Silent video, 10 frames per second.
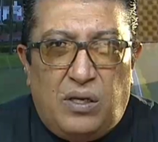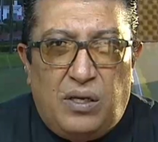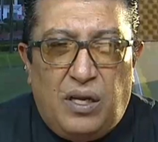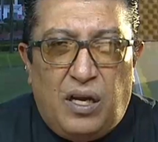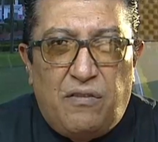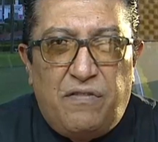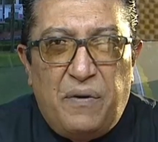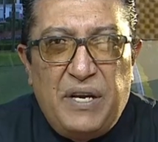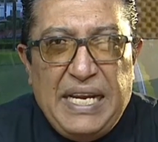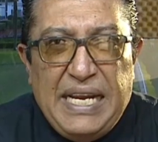A
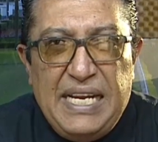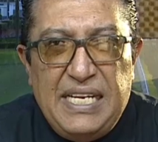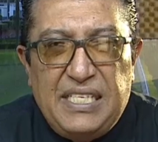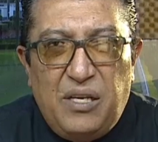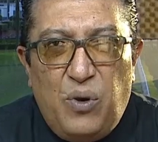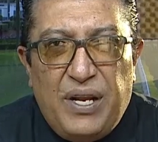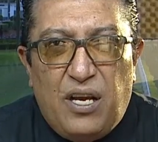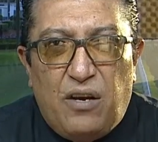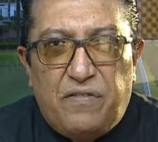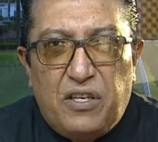very easy winner
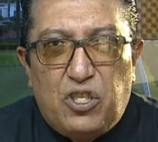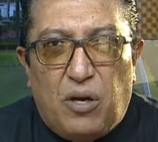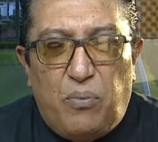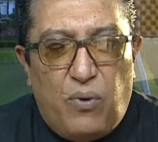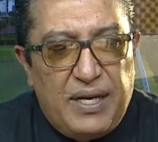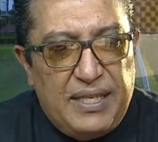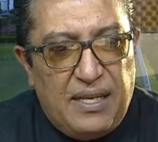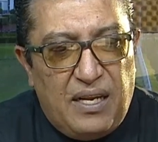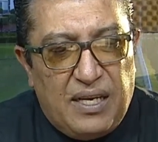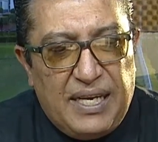of the top one in the
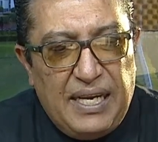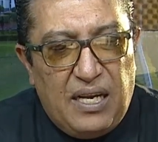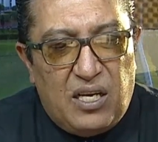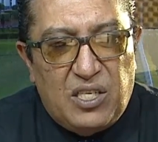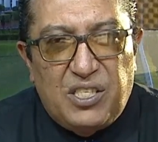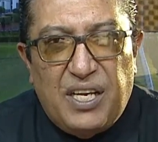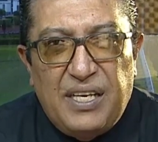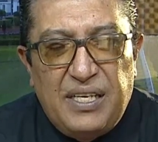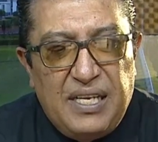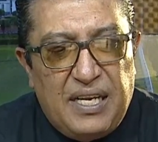lucky loss,
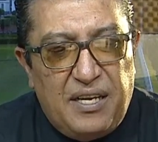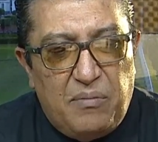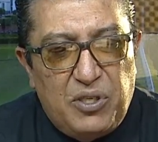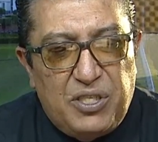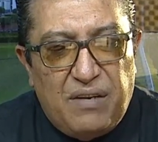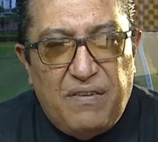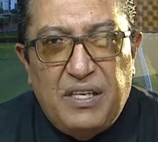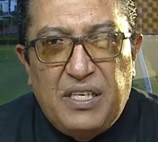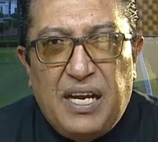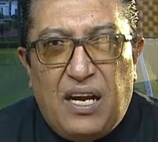and number
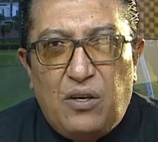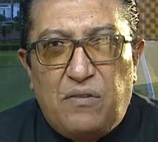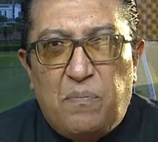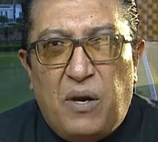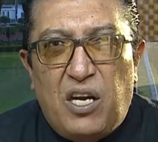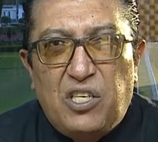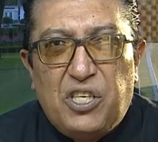7, Count Marsh.